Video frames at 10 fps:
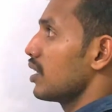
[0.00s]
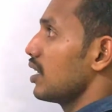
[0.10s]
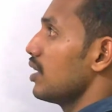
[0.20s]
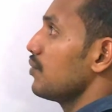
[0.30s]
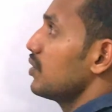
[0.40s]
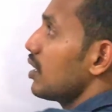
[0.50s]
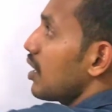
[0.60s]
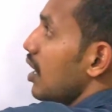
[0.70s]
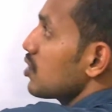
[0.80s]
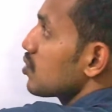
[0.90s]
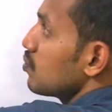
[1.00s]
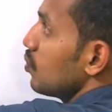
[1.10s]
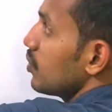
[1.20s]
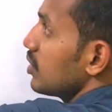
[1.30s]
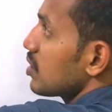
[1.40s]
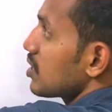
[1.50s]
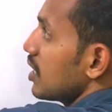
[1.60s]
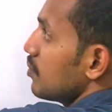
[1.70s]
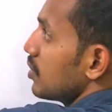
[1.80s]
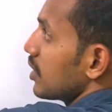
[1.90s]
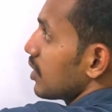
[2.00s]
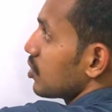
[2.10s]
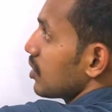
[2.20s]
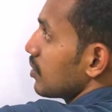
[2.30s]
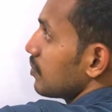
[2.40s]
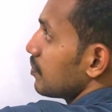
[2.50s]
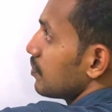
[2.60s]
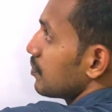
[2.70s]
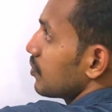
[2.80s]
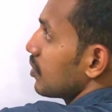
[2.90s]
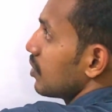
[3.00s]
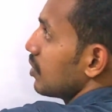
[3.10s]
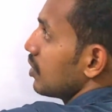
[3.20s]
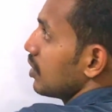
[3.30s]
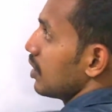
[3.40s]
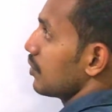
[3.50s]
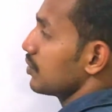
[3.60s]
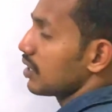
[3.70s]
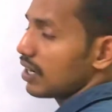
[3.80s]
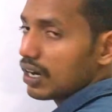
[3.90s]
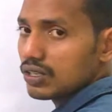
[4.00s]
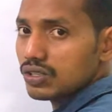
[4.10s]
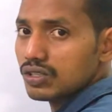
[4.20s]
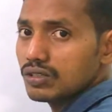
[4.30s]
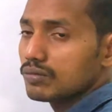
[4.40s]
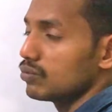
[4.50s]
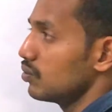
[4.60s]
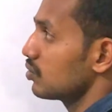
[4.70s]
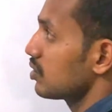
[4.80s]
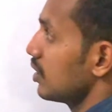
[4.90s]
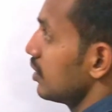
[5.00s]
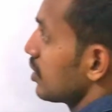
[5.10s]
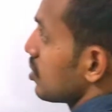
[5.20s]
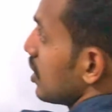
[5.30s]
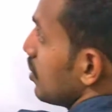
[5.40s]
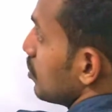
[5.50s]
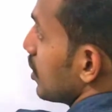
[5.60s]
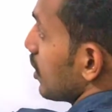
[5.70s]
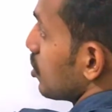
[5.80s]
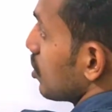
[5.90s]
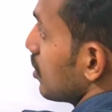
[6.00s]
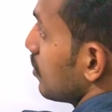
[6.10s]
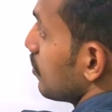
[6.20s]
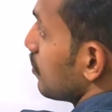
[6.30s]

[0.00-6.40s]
if the cars move in the same direction, if the cars moves in the same direction,